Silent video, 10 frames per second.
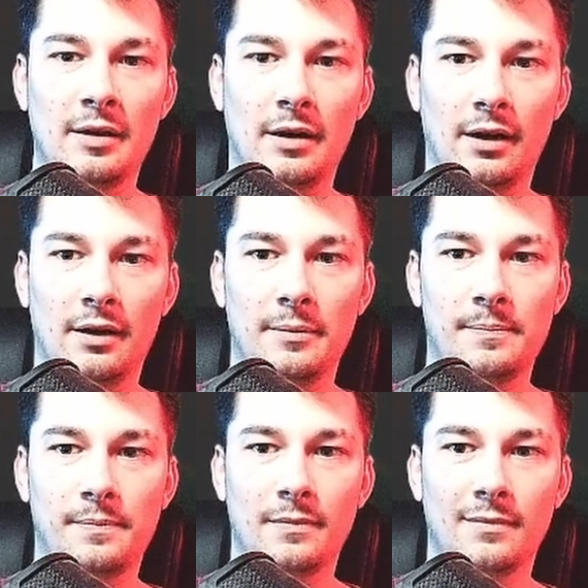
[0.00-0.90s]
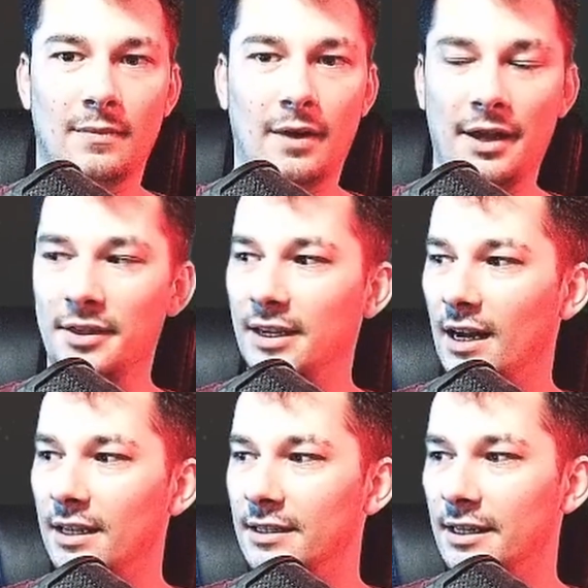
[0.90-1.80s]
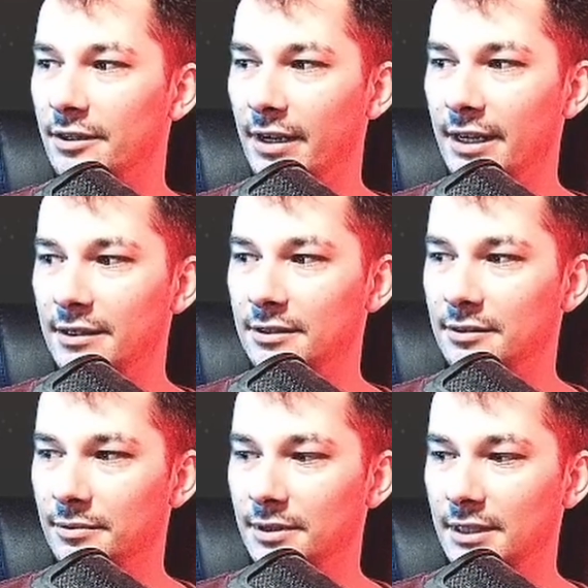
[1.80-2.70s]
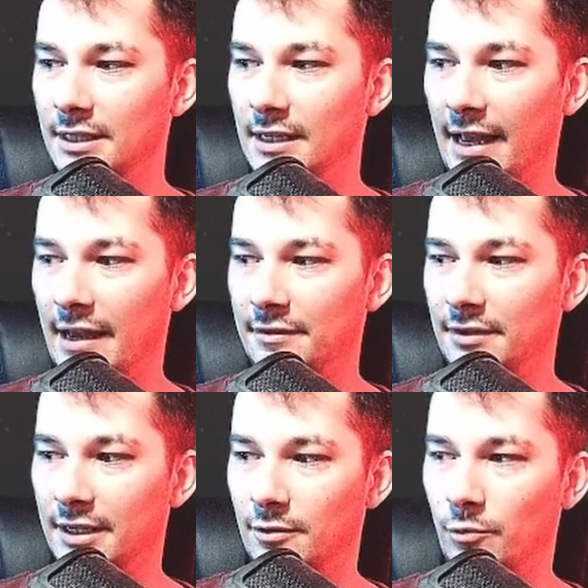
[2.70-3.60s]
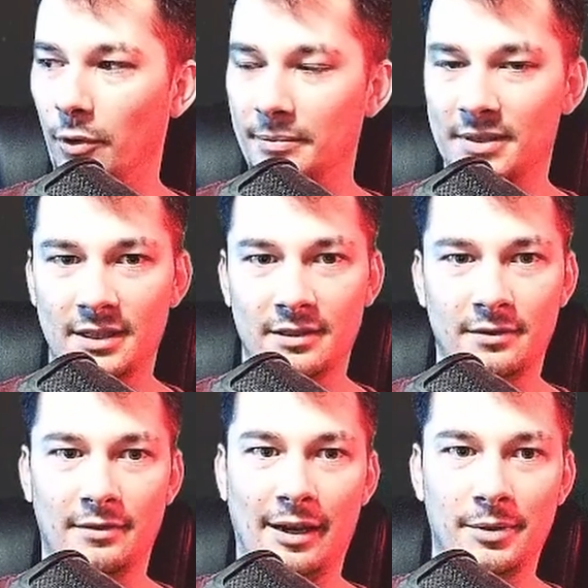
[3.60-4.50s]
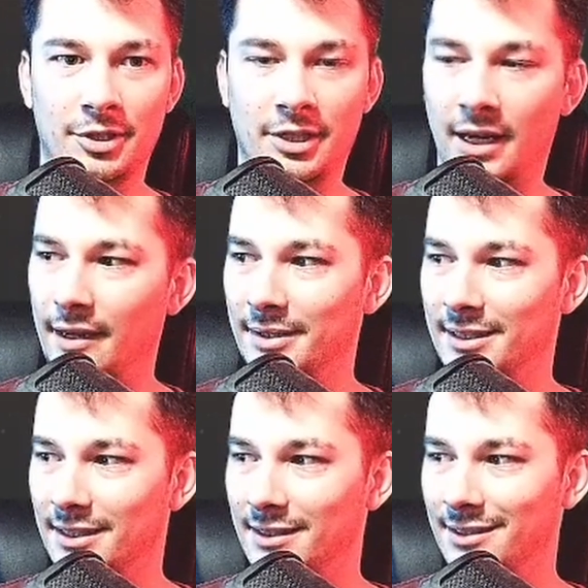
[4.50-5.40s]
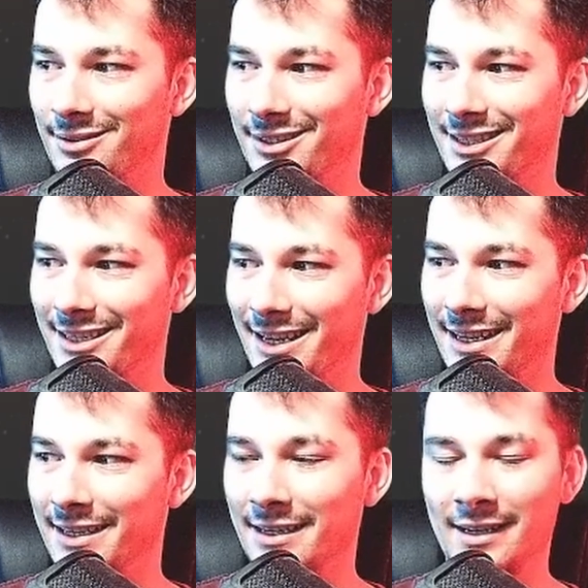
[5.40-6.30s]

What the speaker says: I think content creators really have like a warped sense of how much time exists within a day.